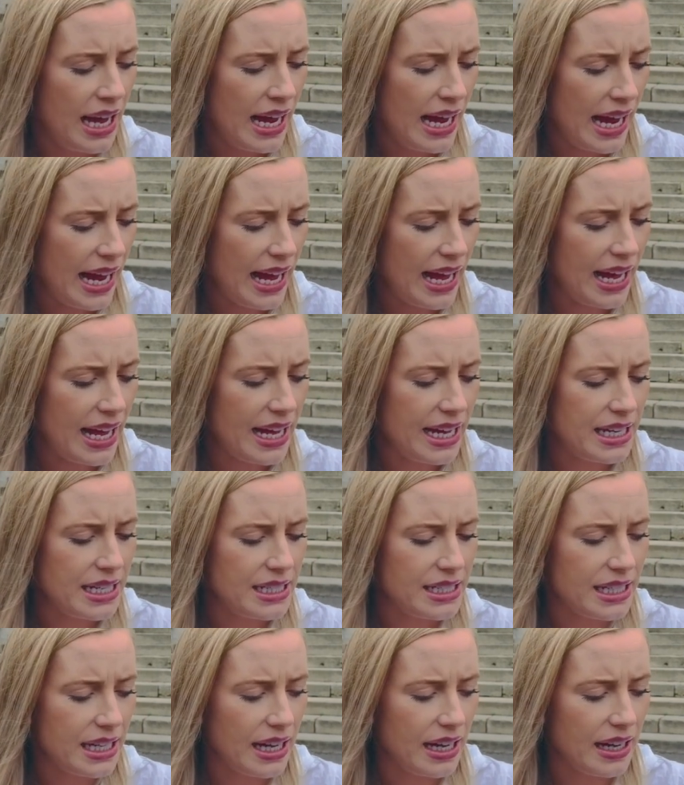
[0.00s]

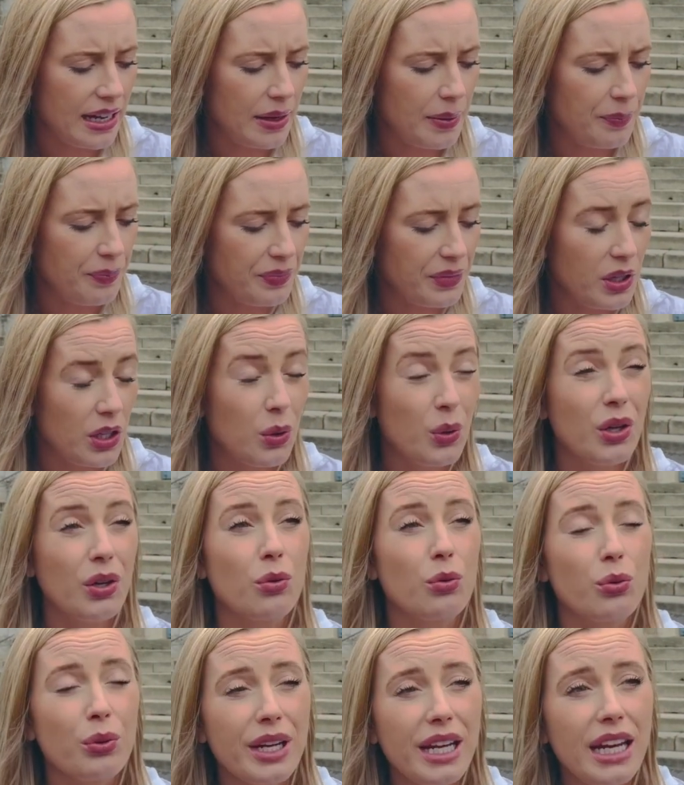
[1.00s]
And you
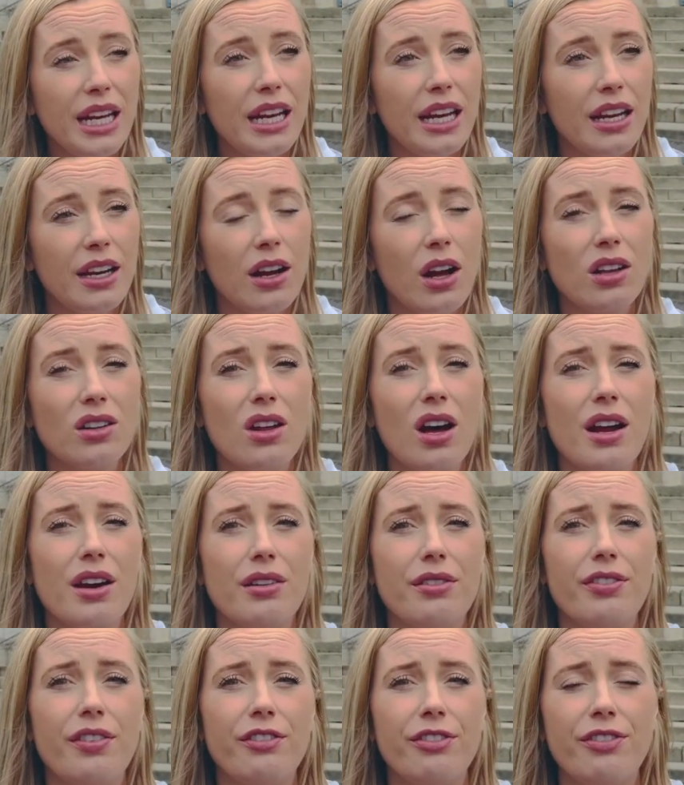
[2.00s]
can read a lot
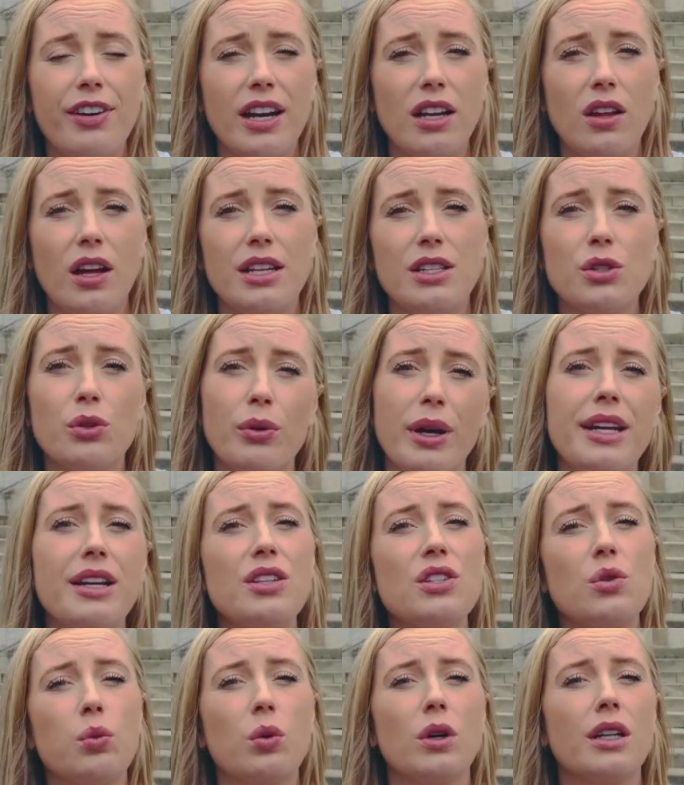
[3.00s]
of Fénelon's
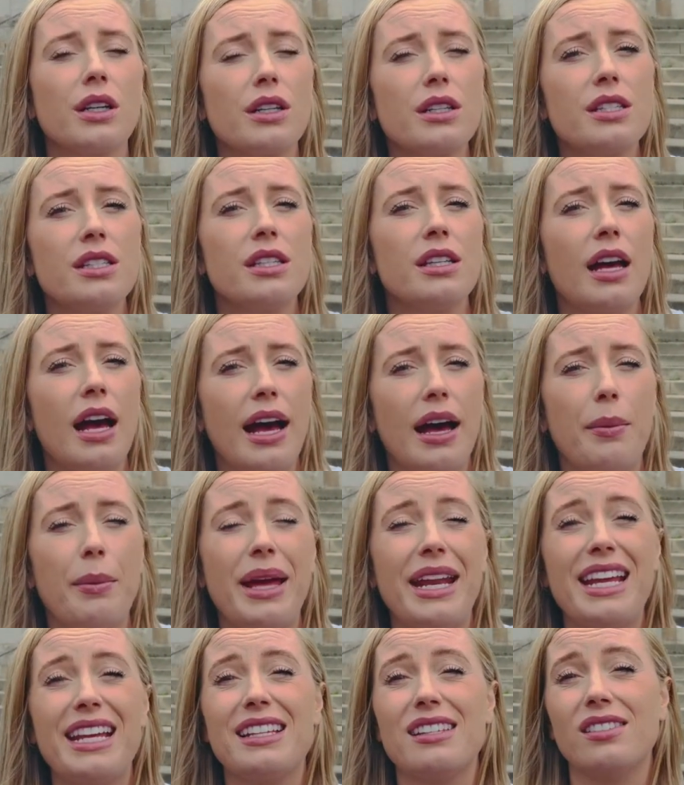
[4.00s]
greatest works
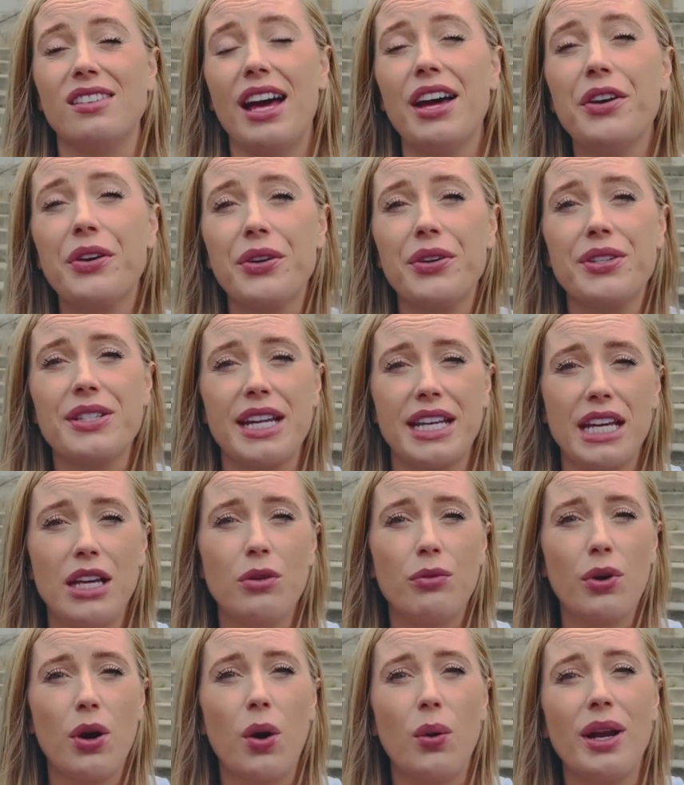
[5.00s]
in his letters that he
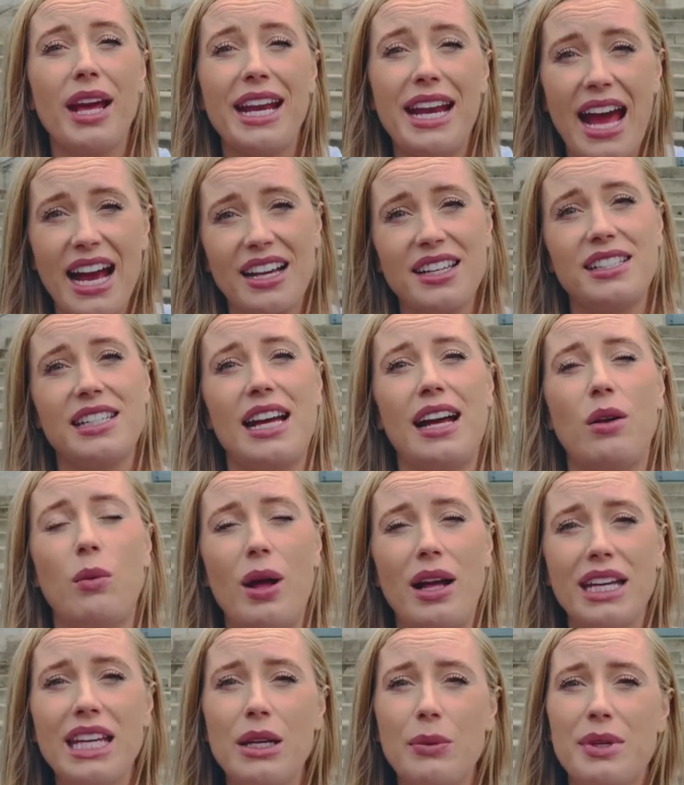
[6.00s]
wrote in exile
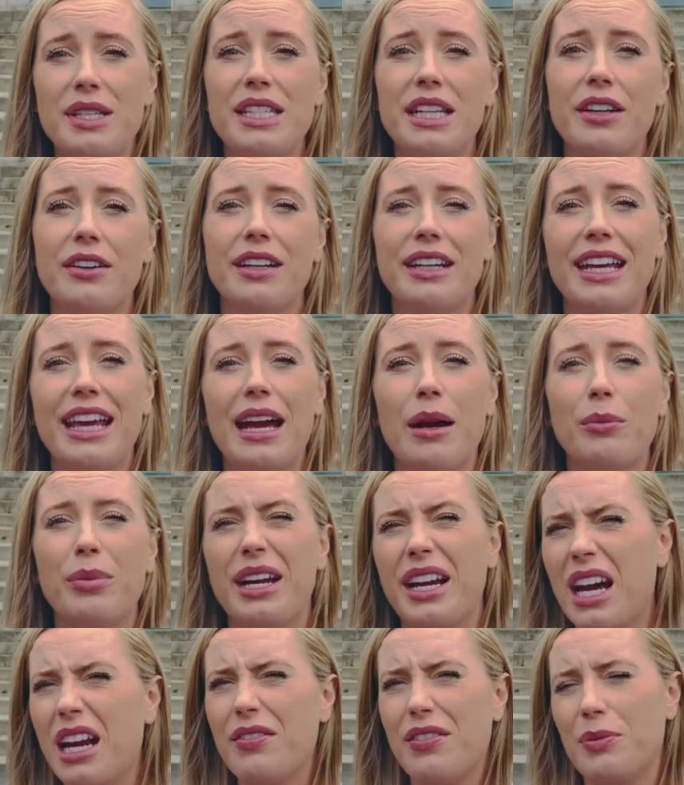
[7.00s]
while he was here in Cambrai,
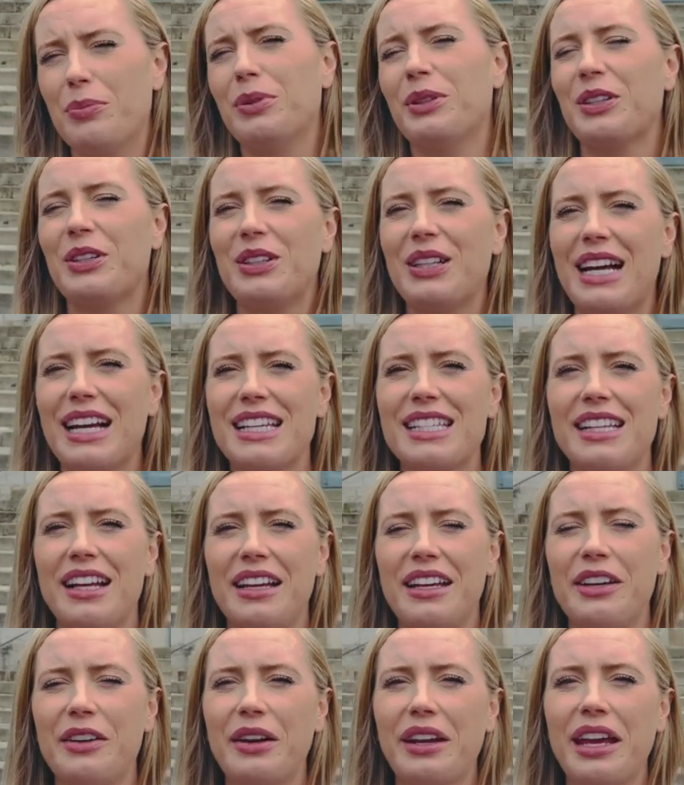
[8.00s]
kind of in political exile
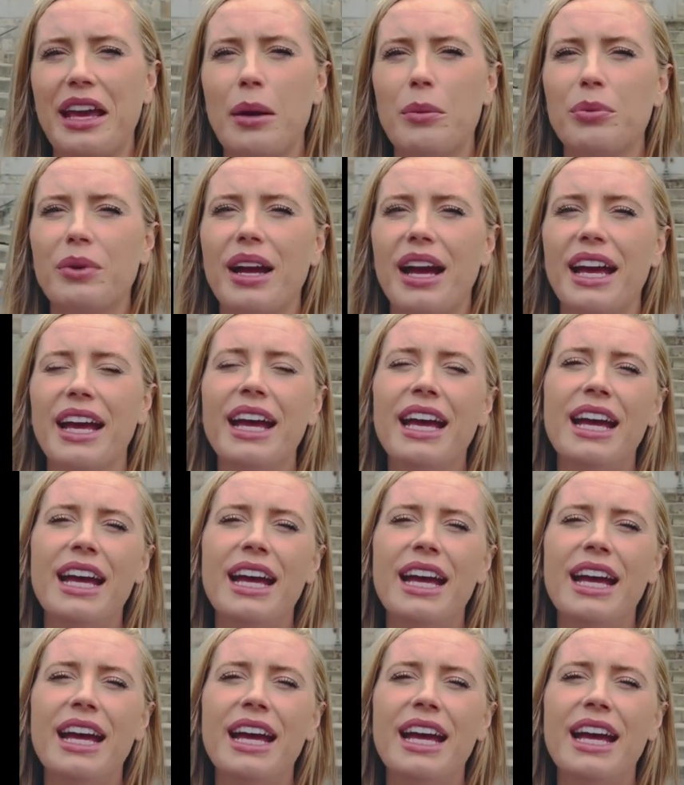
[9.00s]
here in Cambrai,